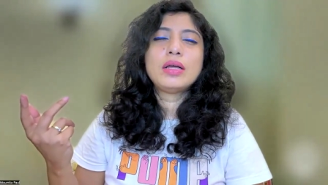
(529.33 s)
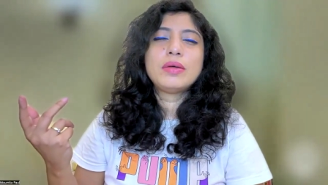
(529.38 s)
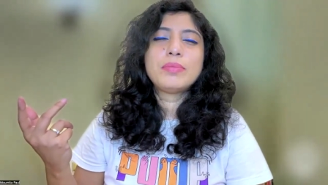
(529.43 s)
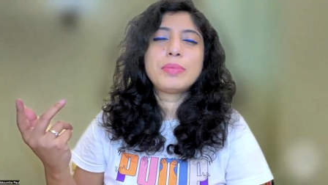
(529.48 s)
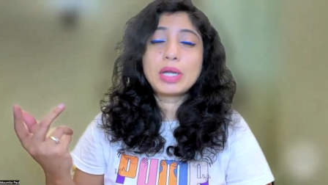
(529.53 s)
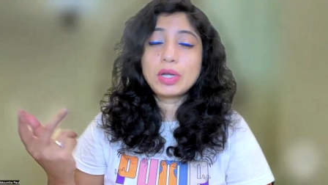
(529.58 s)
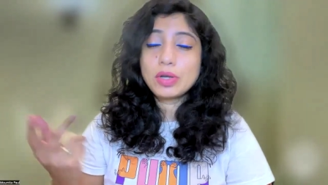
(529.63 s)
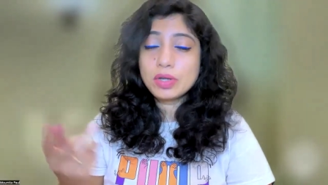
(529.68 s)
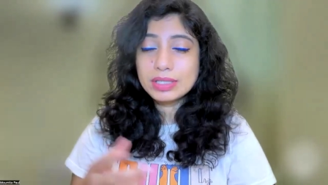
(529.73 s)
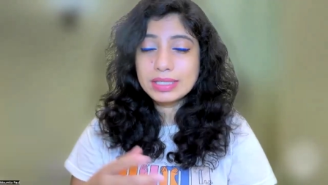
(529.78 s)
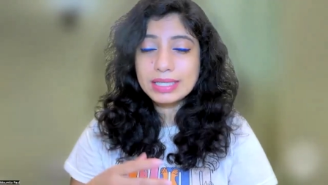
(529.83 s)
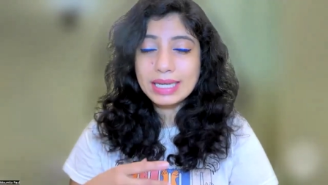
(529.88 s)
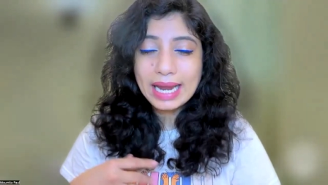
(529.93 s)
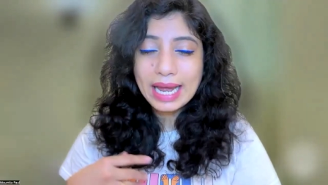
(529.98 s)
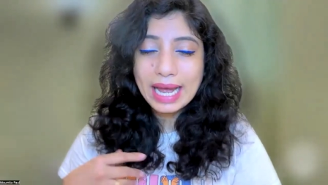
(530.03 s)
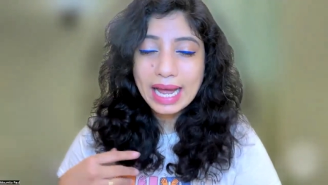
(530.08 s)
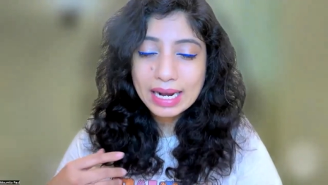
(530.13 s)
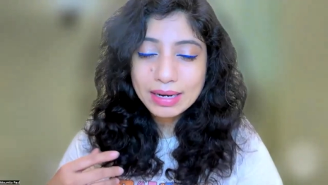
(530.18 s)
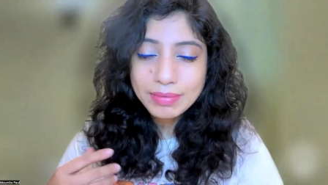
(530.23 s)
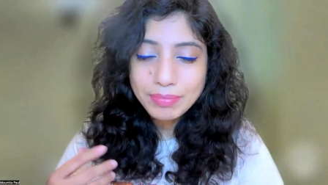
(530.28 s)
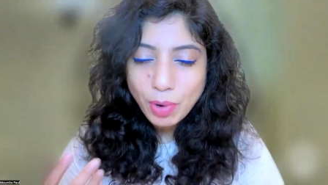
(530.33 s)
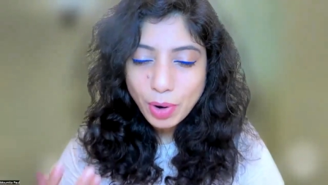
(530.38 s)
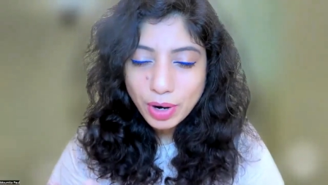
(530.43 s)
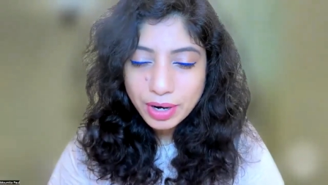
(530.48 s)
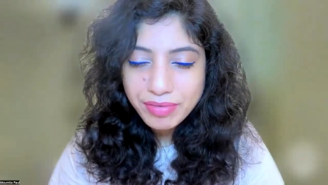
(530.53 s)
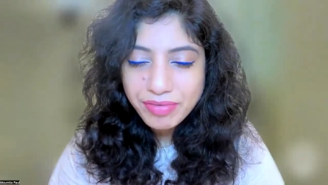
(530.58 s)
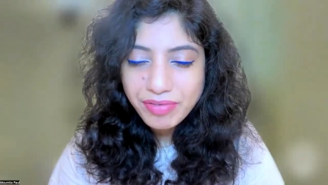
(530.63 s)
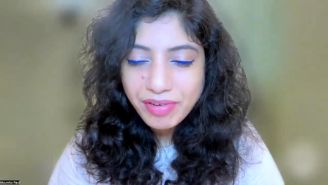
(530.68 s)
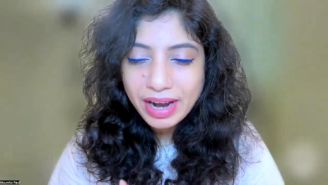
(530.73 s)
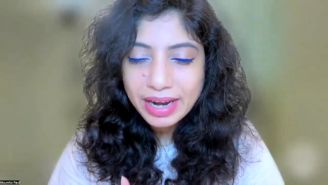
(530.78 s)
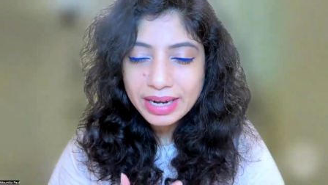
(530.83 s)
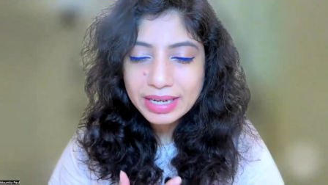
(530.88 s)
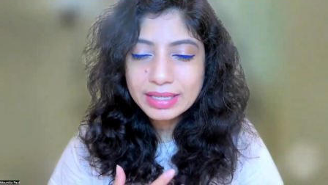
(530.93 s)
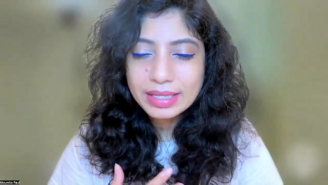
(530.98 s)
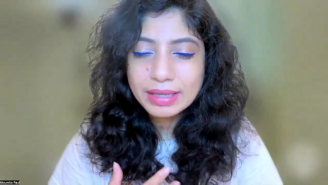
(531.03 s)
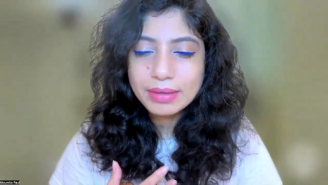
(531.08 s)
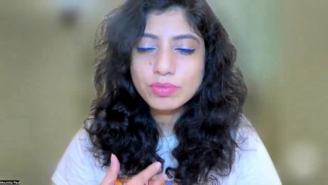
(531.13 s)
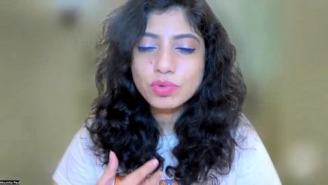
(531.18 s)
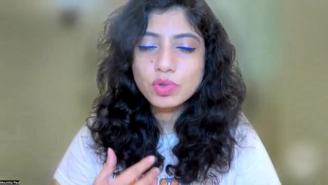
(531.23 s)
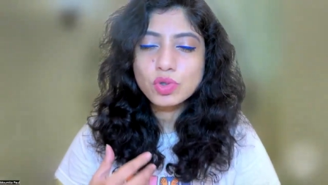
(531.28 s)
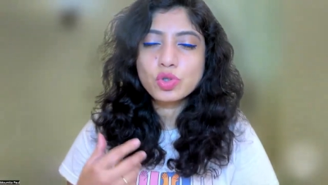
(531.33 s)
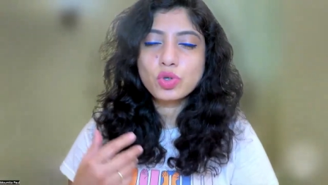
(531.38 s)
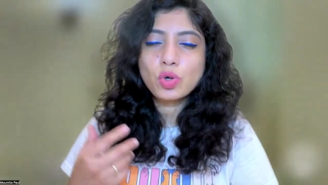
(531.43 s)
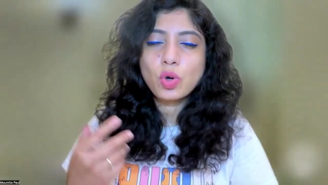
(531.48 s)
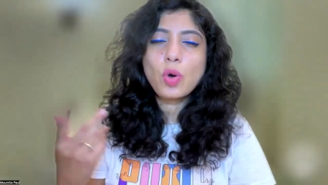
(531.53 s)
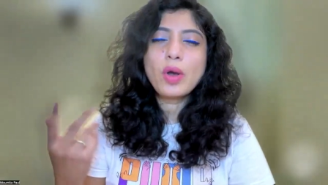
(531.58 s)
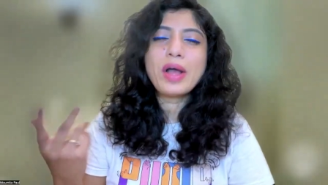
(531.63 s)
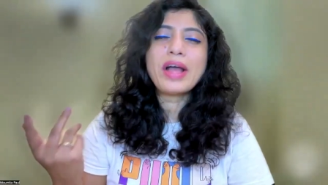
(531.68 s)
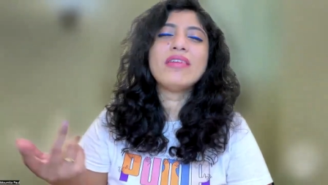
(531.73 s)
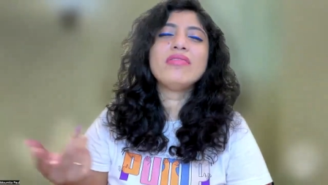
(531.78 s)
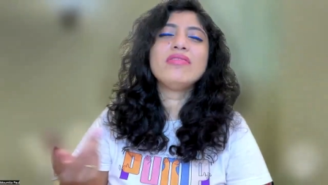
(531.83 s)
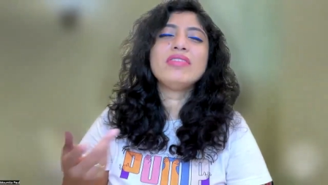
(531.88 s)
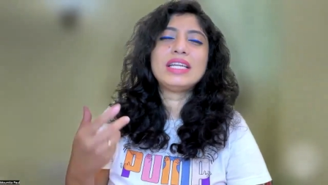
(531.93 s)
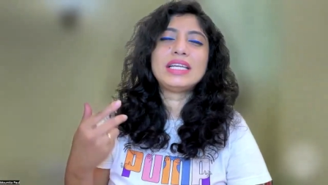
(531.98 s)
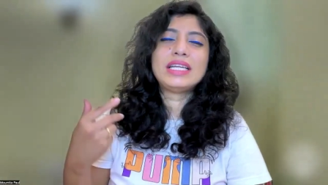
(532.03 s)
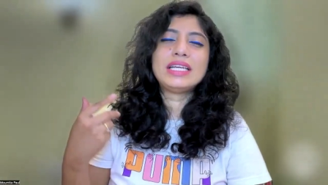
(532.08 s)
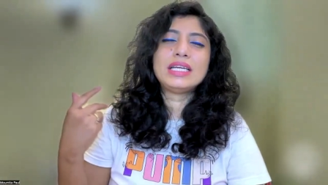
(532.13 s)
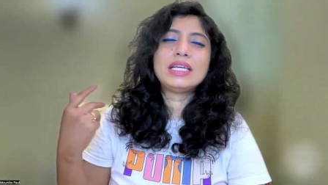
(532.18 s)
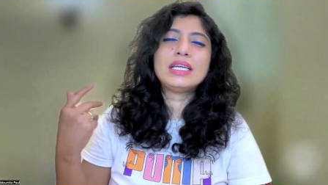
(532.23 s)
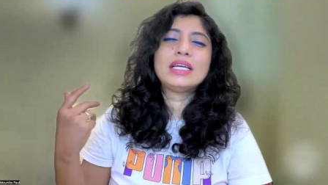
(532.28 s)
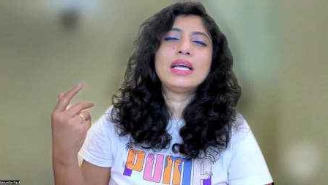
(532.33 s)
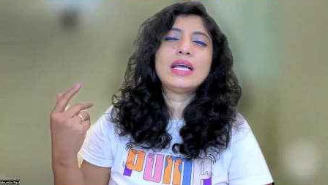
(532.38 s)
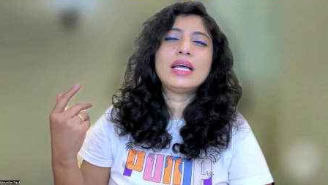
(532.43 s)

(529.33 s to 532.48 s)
because they had modified them so heavily